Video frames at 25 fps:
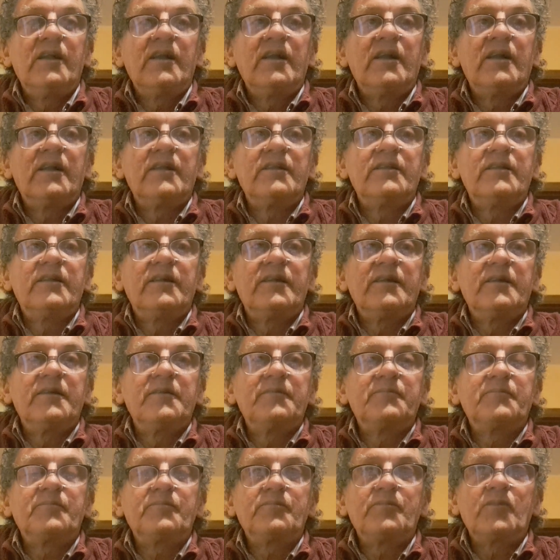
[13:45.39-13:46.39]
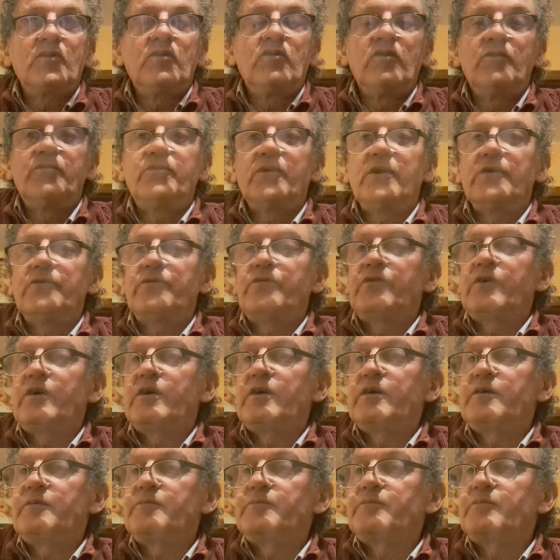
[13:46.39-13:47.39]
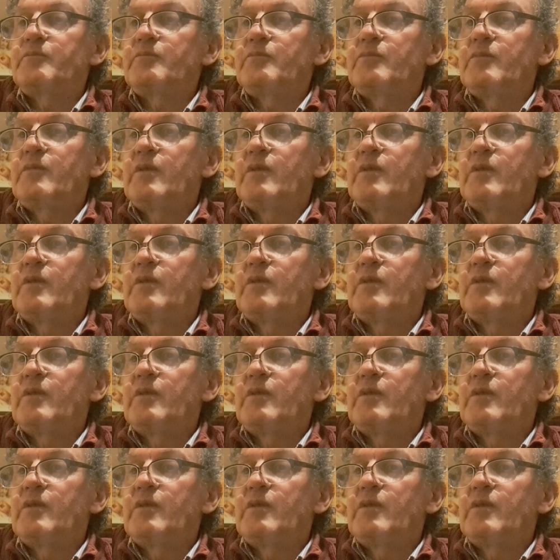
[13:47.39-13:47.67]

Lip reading: And hope we have a